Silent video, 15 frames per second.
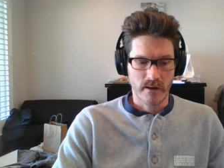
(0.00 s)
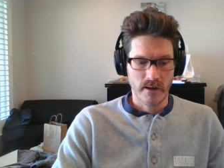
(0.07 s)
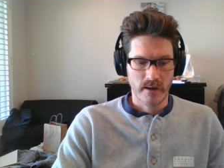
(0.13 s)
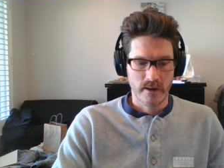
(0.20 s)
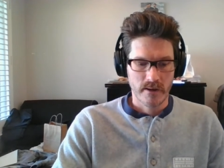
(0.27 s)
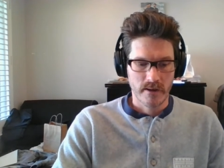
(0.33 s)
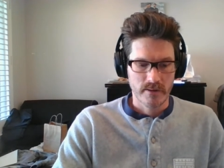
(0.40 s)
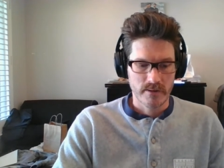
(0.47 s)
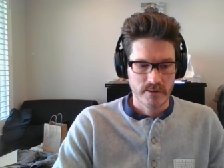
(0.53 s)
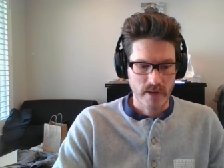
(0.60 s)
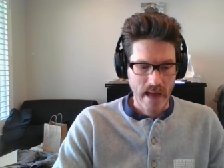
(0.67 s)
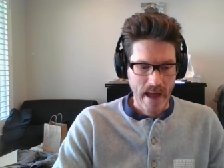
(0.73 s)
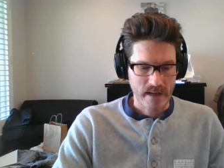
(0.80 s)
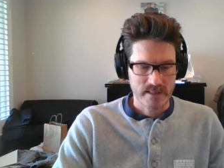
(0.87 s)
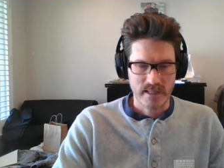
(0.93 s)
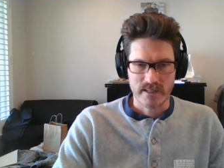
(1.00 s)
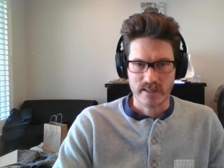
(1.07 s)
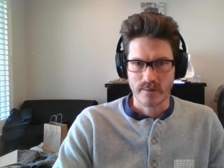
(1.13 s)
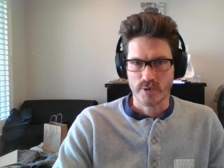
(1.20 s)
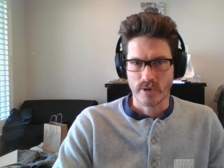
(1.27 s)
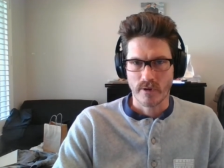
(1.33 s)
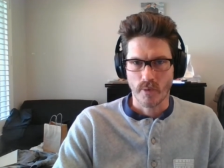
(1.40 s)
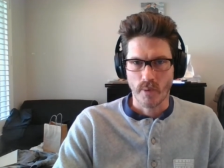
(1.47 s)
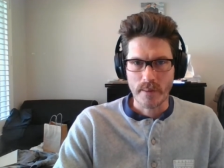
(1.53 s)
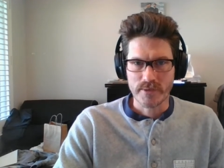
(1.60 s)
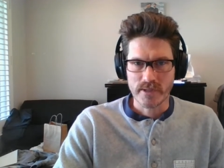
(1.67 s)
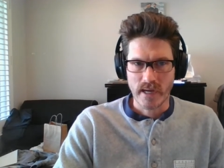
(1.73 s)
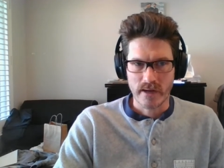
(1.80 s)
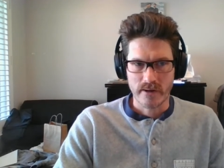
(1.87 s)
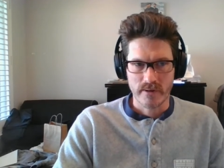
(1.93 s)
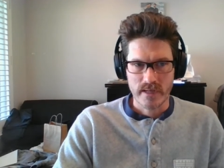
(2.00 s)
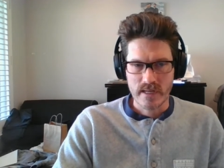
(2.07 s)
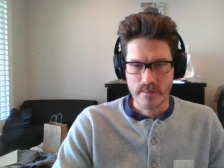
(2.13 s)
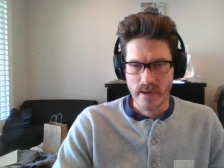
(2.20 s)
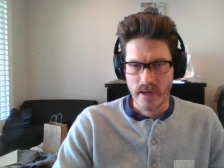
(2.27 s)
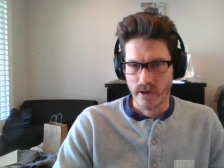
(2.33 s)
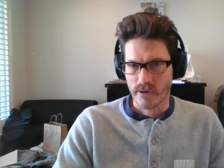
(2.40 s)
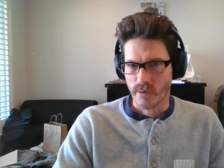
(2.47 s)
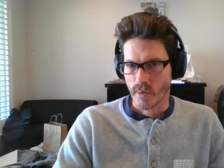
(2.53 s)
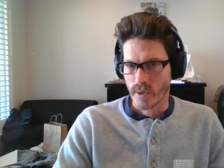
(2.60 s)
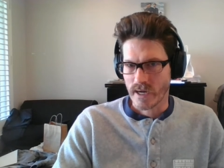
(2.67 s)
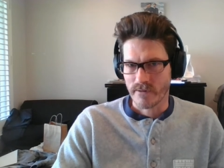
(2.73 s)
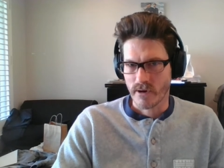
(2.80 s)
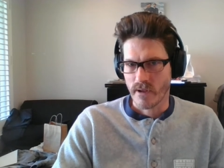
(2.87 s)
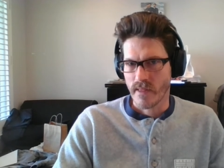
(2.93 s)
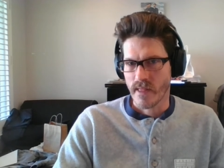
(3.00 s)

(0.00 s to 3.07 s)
to access some sort of website or email or whatever,